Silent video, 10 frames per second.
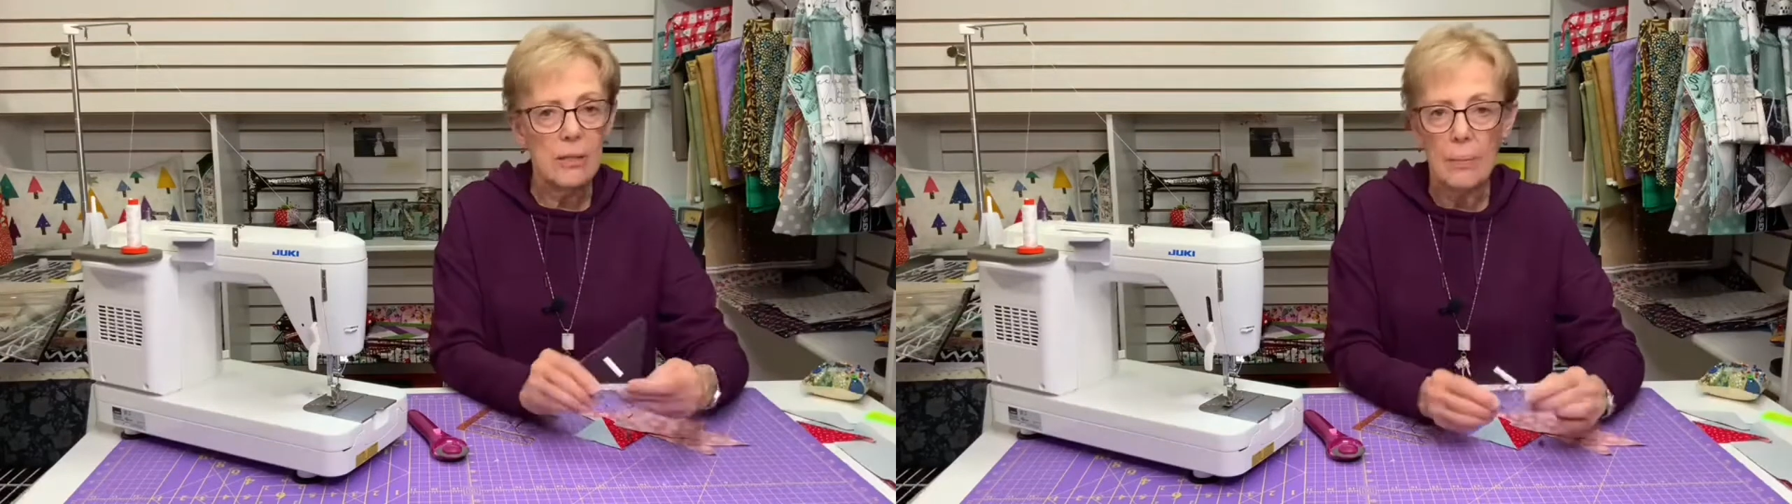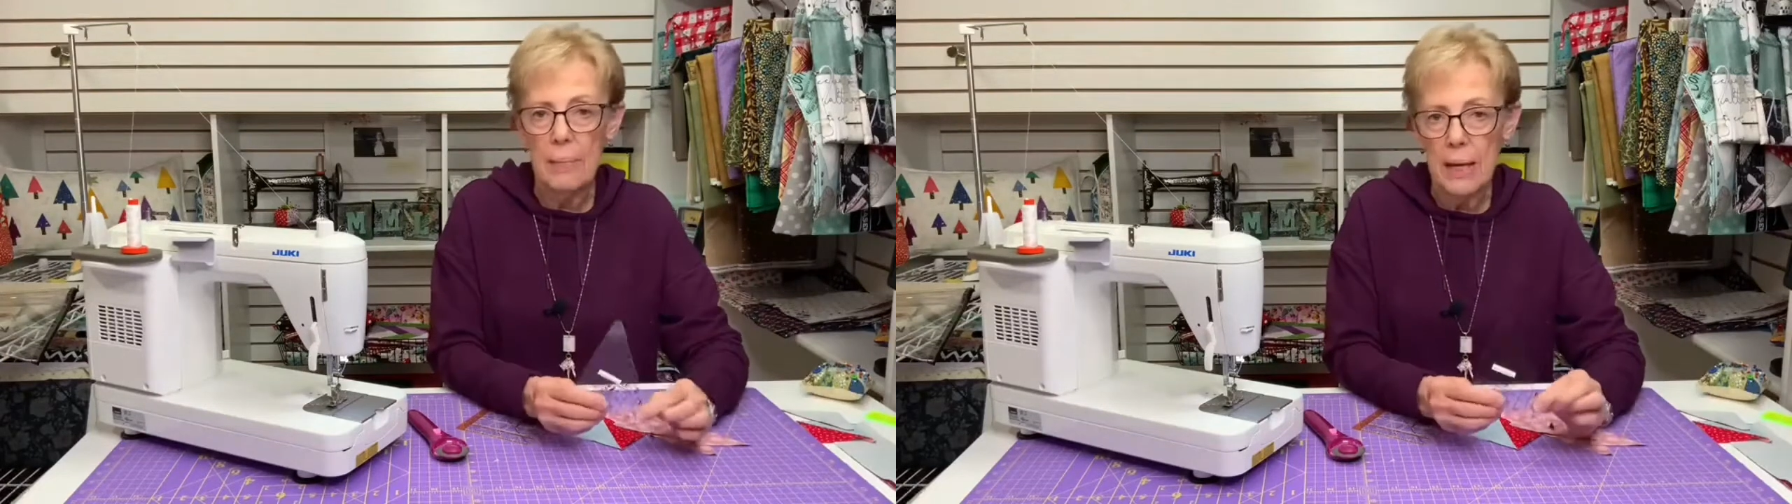
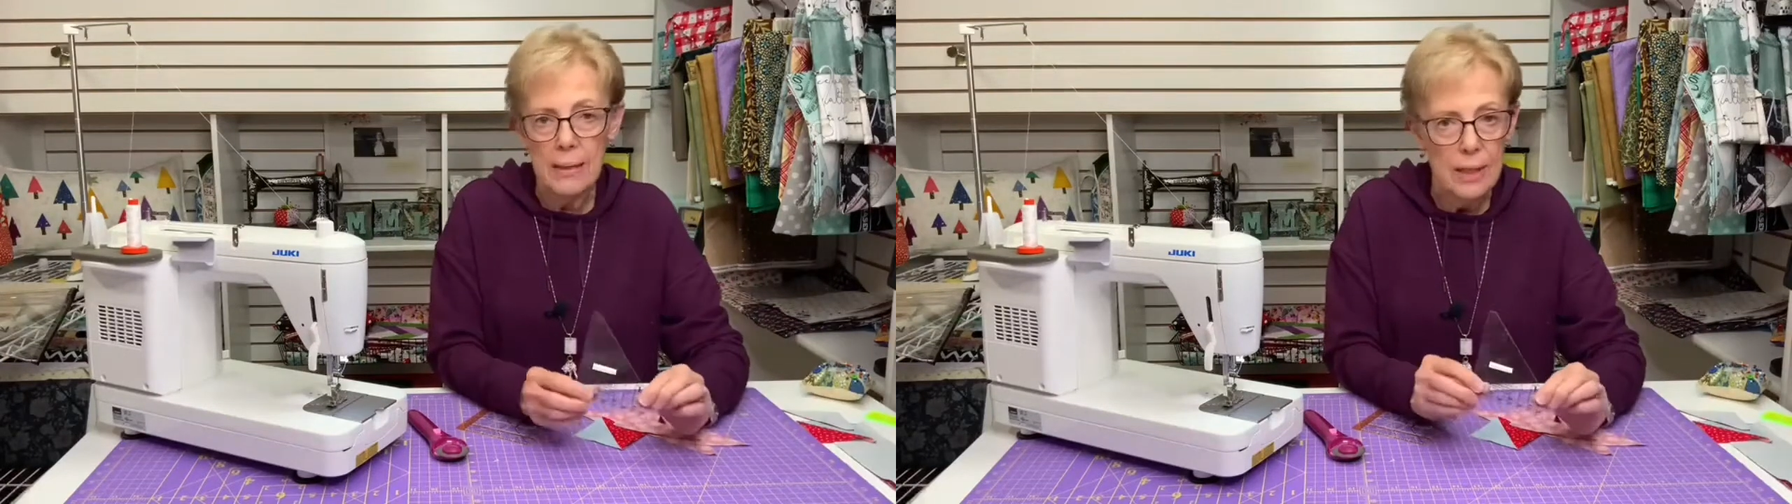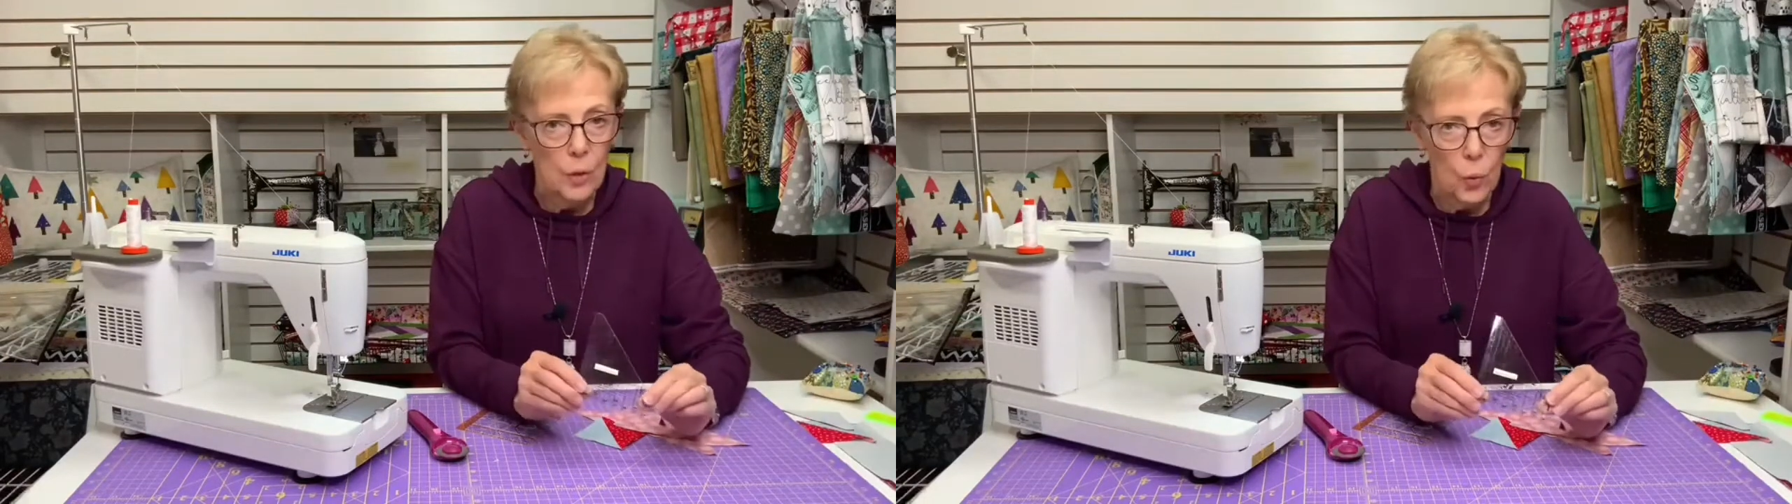
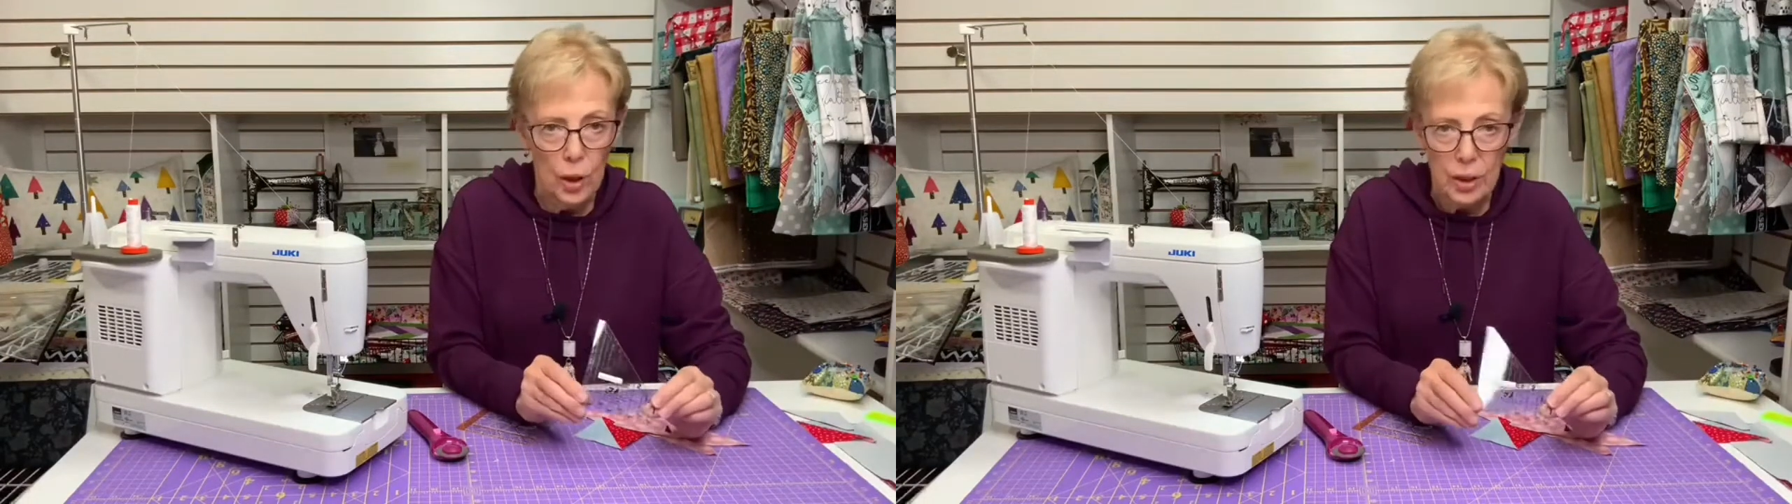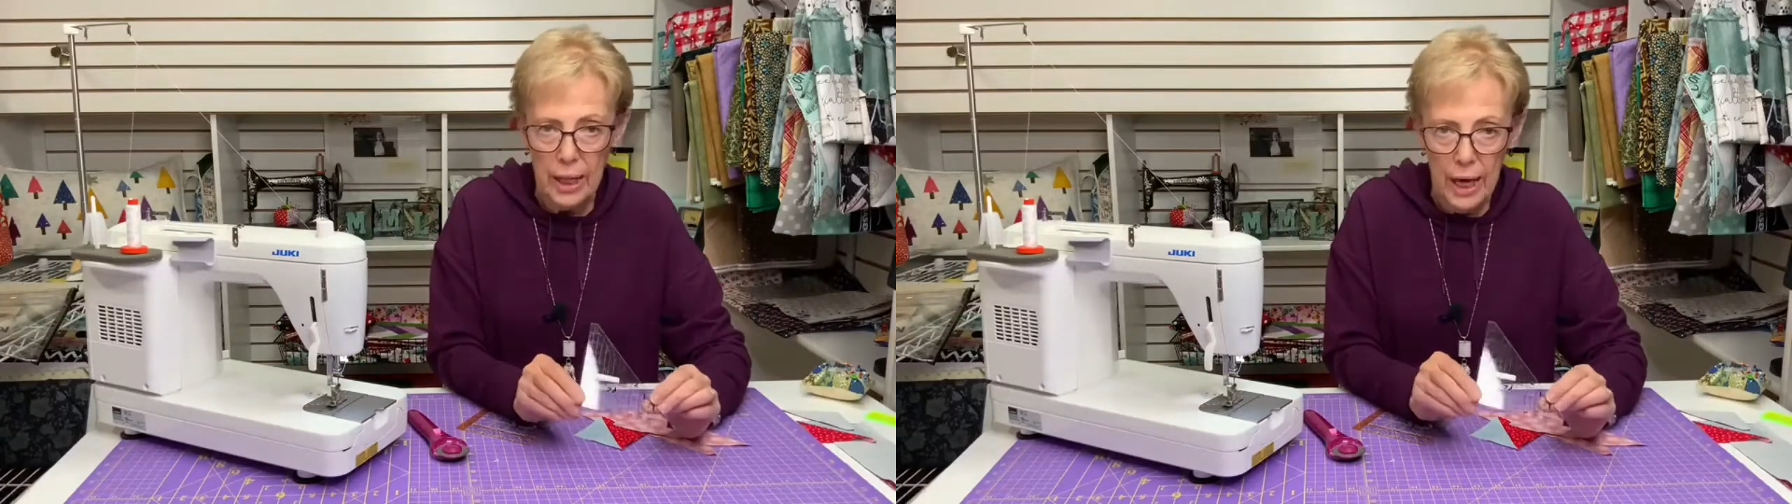amazing
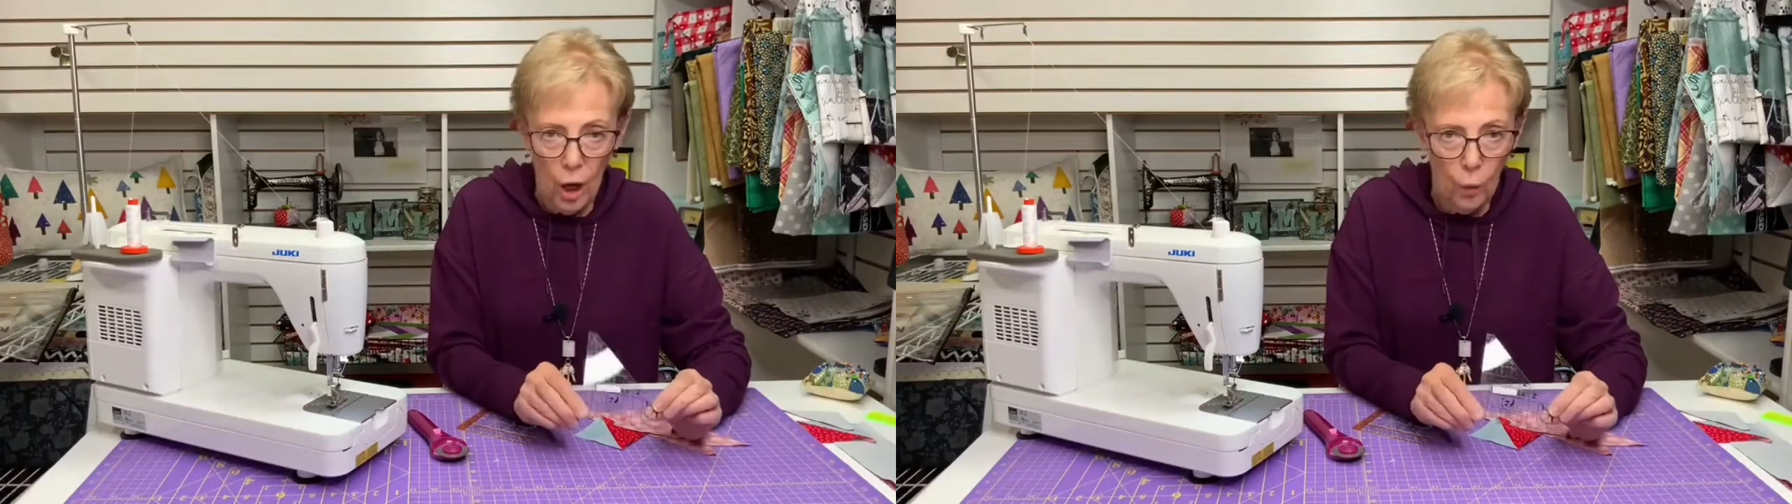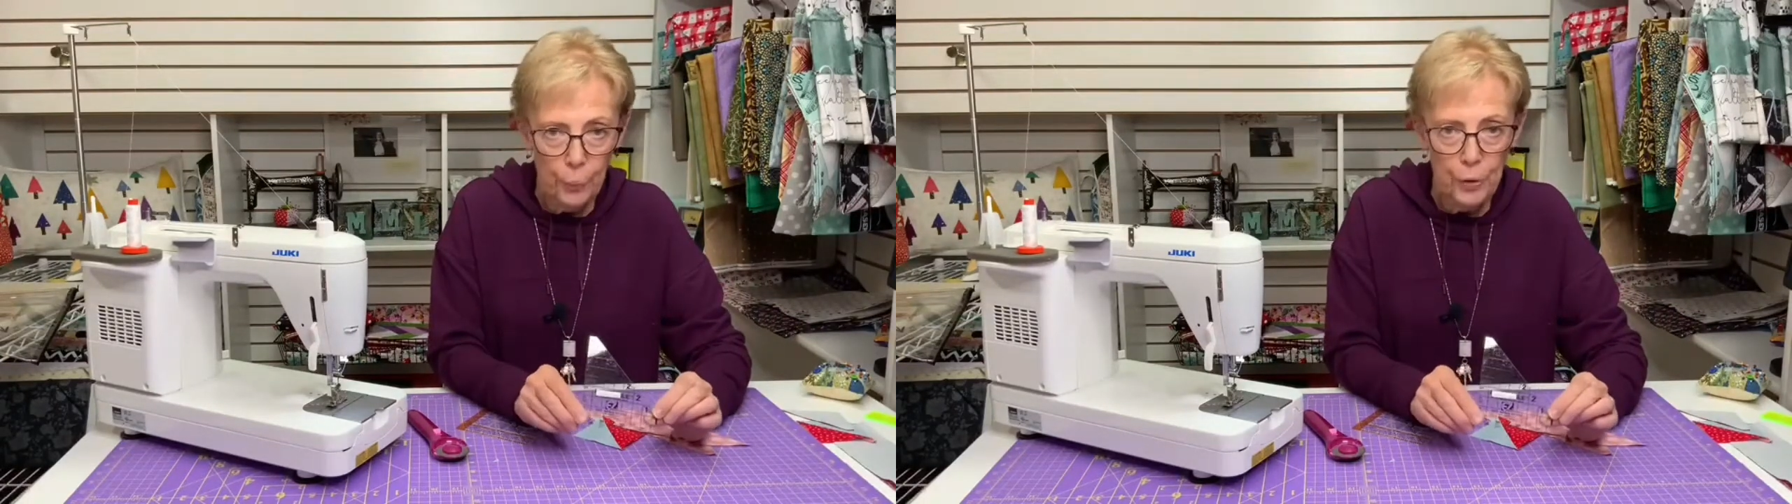work to
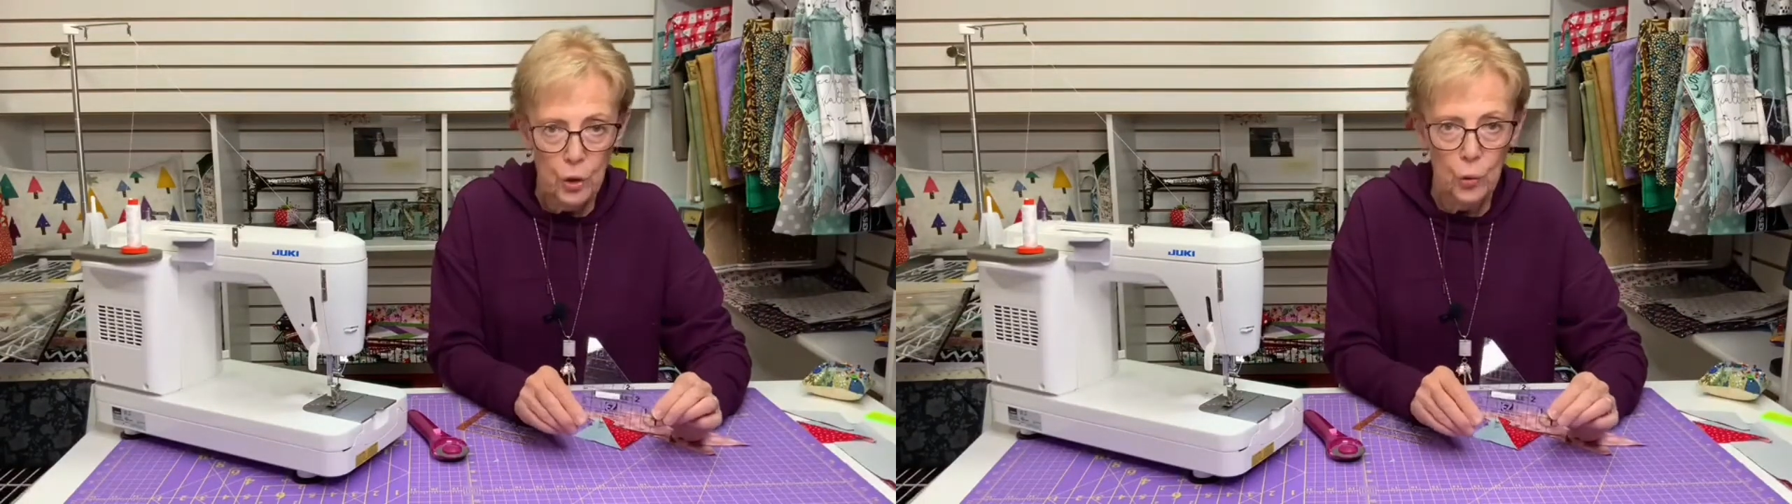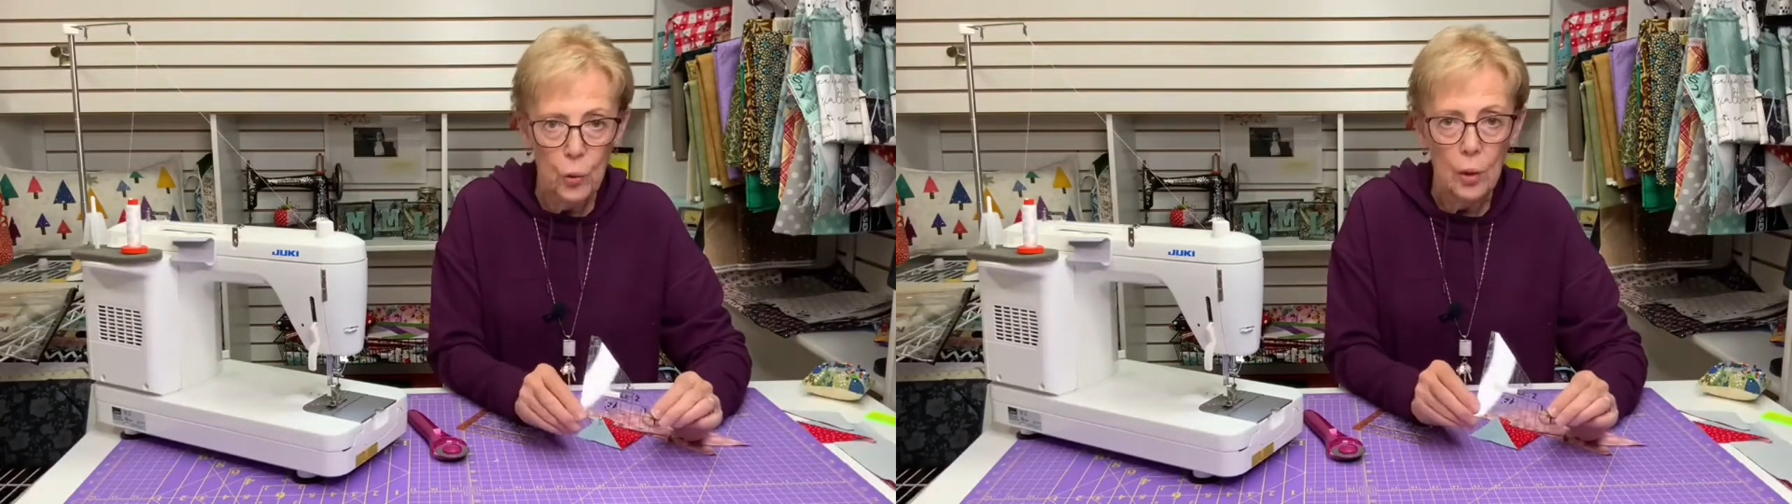help
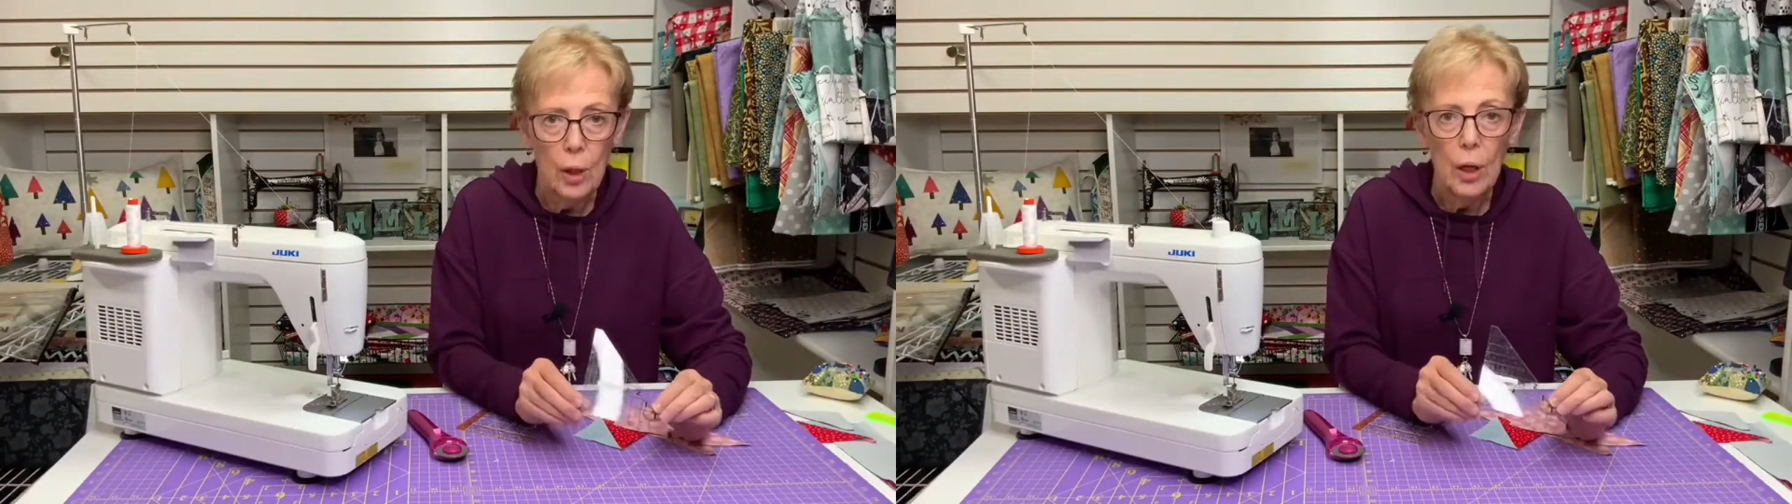you